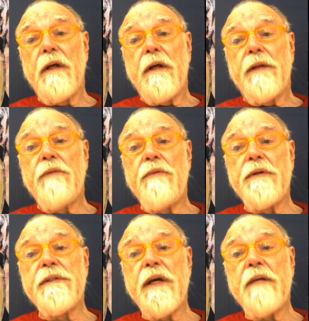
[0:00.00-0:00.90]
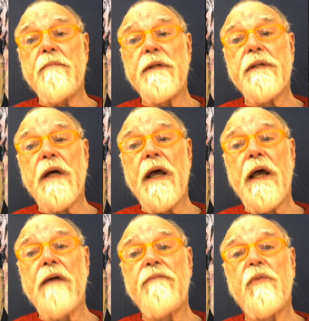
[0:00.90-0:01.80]
The resentments I
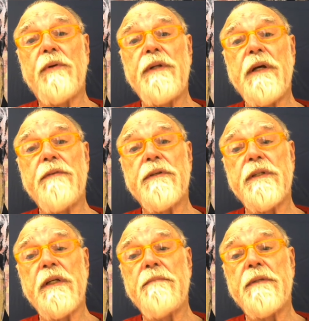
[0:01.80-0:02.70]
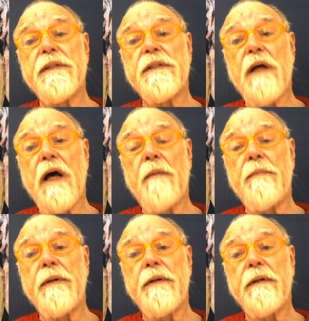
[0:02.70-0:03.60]
have will never seem to stop.
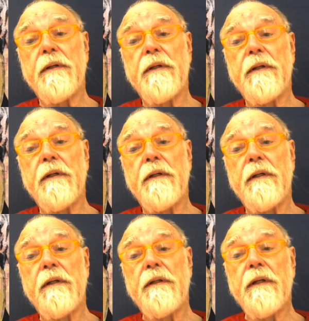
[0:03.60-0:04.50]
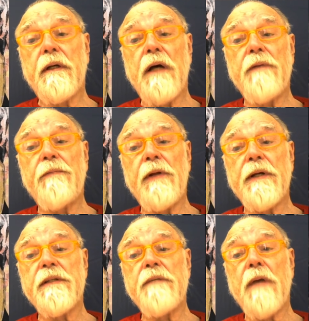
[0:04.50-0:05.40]
The
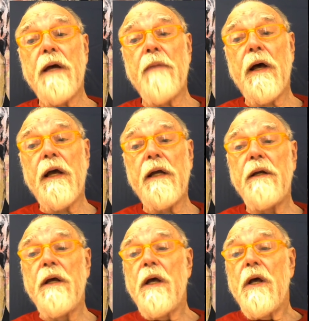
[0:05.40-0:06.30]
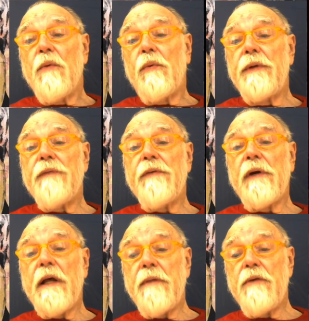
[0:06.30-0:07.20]
conflicts in my mind will never
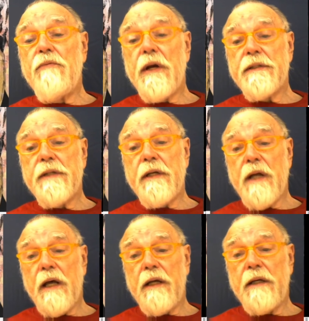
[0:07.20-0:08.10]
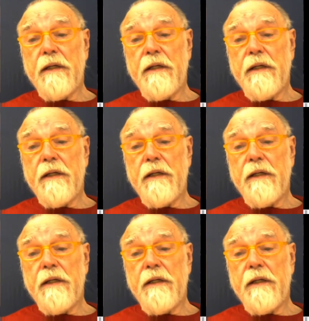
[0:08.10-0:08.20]
let me rest at night.